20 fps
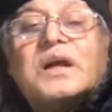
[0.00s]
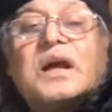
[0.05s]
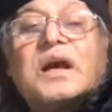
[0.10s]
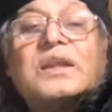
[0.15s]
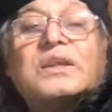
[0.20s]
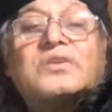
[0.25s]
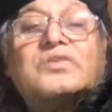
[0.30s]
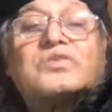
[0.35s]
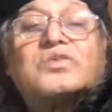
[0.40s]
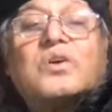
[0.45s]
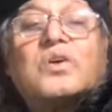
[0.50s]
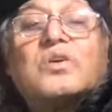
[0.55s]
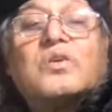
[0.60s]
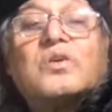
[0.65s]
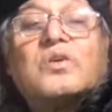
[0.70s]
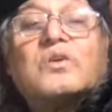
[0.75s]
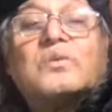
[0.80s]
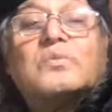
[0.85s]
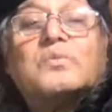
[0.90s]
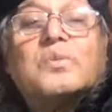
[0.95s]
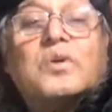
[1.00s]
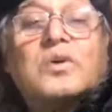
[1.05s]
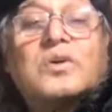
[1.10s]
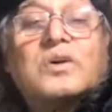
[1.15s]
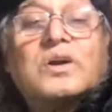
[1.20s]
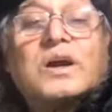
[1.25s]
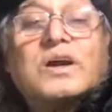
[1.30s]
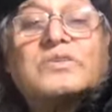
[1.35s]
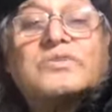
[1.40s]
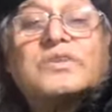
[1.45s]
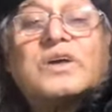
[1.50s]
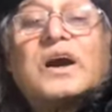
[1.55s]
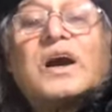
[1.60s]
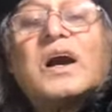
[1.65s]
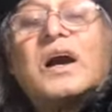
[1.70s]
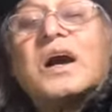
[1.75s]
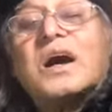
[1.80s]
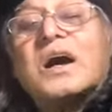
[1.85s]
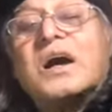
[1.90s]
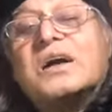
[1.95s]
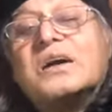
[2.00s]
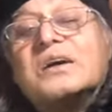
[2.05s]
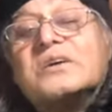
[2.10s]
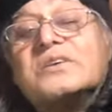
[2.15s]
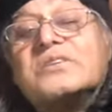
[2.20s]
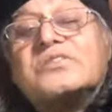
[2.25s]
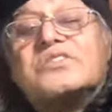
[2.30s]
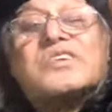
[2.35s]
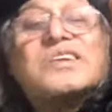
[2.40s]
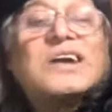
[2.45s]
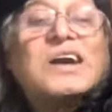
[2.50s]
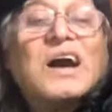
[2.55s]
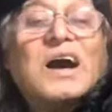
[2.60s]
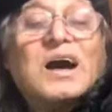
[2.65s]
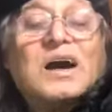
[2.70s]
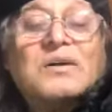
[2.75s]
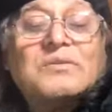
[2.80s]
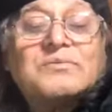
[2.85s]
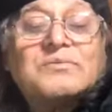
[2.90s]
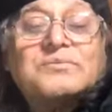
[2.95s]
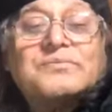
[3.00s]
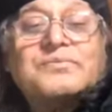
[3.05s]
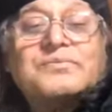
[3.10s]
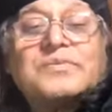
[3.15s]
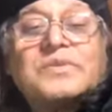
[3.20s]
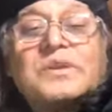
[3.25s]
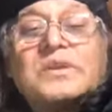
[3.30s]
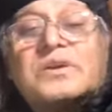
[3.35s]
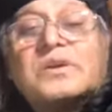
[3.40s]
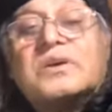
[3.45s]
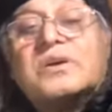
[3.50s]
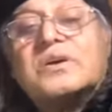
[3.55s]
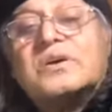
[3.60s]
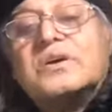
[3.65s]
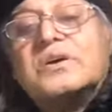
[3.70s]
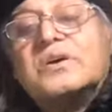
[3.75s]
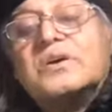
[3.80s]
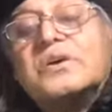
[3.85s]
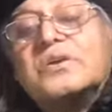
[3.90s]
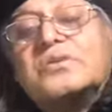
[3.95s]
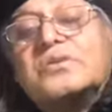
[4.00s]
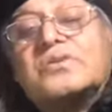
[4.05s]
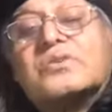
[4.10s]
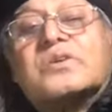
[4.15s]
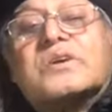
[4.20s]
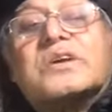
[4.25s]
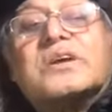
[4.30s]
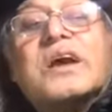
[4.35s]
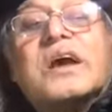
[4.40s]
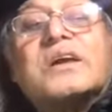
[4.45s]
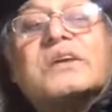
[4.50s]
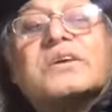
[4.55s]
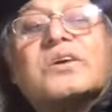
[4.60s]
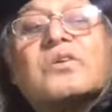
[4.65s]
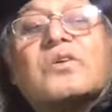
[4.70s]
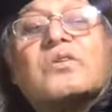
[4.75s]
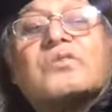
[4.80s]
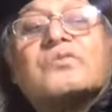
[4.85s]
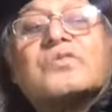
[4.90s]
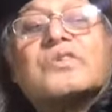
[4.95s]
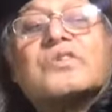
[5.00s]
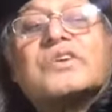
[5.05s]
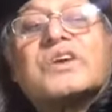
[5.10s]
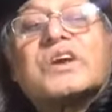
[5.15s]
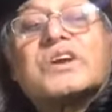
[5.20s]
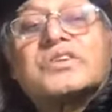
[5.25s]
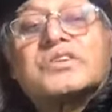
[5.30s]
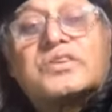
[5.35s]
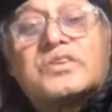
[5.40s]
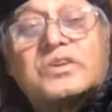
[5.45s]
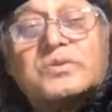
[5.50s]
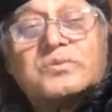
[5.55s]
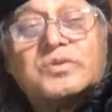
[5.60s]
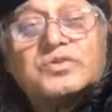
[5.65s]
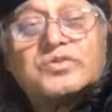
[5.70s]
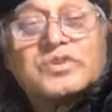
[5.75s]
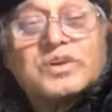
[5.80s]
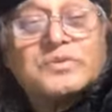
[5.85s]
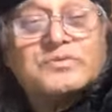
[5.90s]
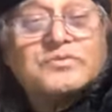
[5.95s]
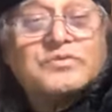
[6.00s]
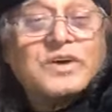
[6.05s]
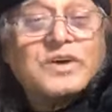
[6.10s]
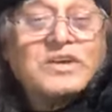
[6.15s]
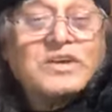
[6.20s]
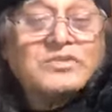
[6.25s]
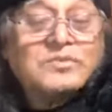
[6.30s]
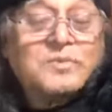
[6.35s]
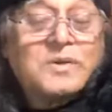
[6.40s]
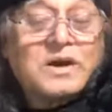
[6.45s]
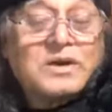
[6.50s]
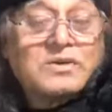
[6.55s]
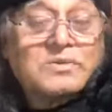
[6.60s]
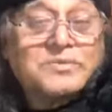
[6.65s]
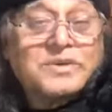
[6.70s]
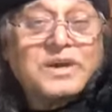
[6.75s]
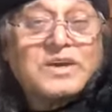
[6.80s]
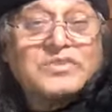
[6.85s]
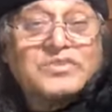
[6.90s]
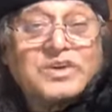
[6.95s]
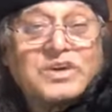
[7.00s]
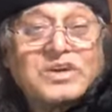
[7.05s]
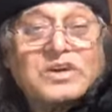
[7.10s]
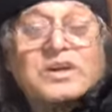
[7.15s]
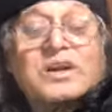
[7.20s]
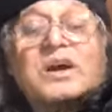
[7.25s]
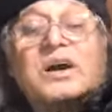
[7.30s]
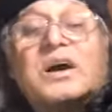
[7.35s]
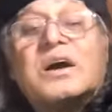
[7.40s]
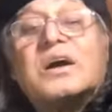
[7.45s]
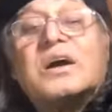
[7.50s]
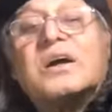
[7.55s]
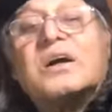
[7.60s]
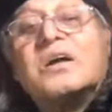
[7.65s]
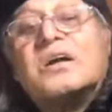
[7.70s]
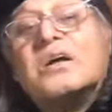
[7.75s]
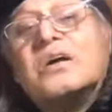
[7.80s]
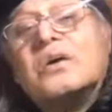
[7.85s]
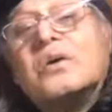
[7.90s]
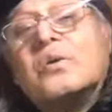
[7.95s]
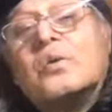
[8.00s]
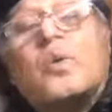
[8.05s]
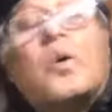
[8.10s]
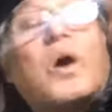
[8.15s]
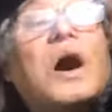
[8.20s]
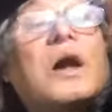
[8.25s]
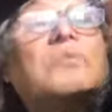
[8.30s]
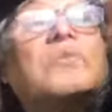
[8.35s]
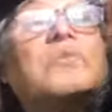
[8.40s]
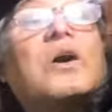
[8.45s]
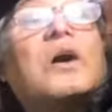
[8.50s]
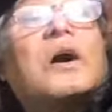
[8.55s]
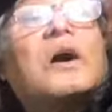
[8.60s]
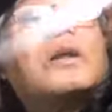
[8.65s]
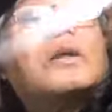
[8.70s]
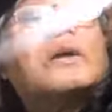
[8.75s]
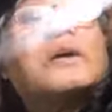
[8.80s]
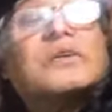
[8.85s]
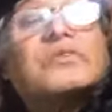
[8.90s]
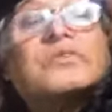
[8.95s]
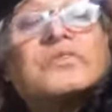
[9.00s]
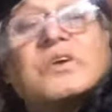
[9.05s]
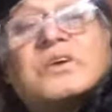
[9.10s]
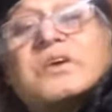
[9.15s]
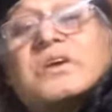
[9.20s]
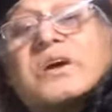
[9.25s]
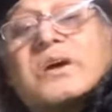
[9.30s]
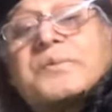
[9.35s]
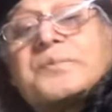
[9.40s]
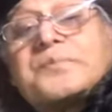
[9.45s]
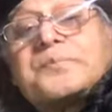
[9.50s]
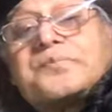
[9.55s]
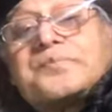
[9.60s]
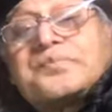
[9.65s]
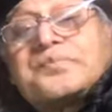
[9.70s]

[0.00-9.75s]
and his so-called book as the trigger to create a confrontation with the Muslim as part of the agenda, warmongering agenda,